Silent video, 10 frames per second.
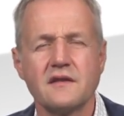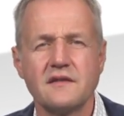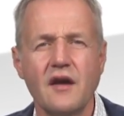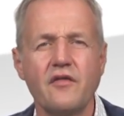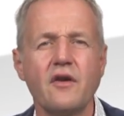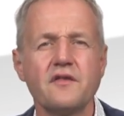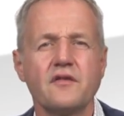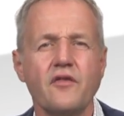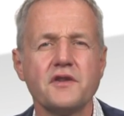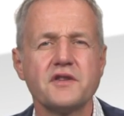Therefore, the
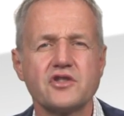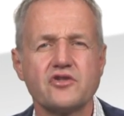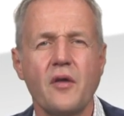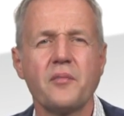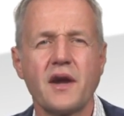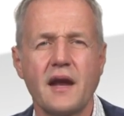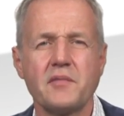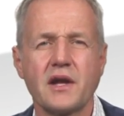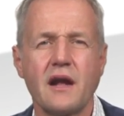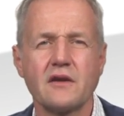voltage drop can
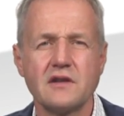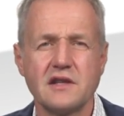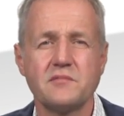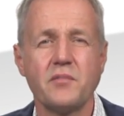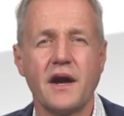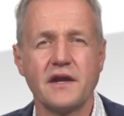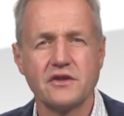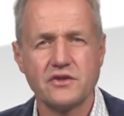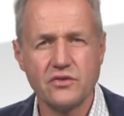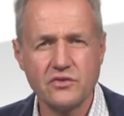be calculated by
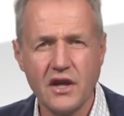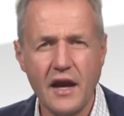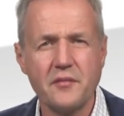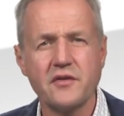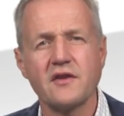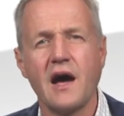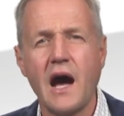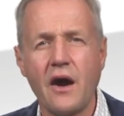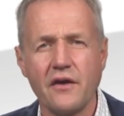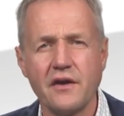2 times
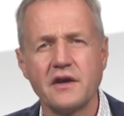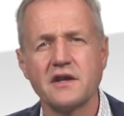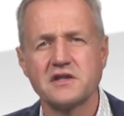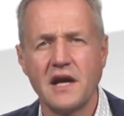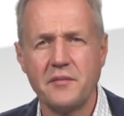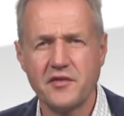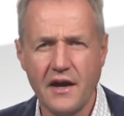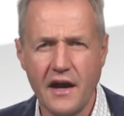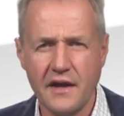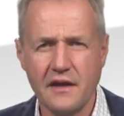R times
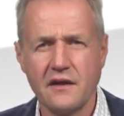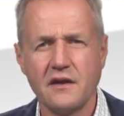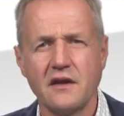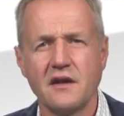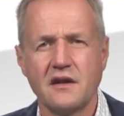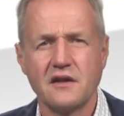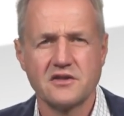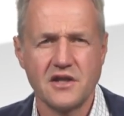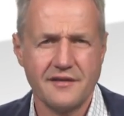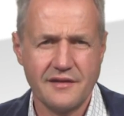I,
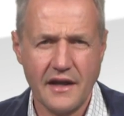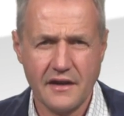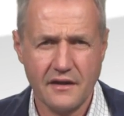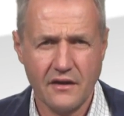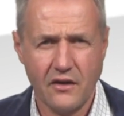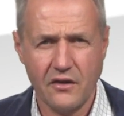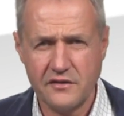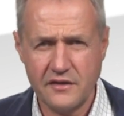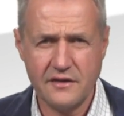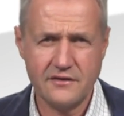just like on
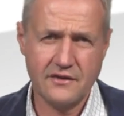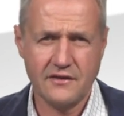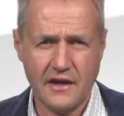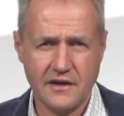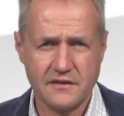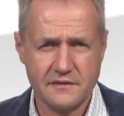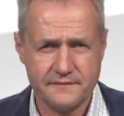the DC side.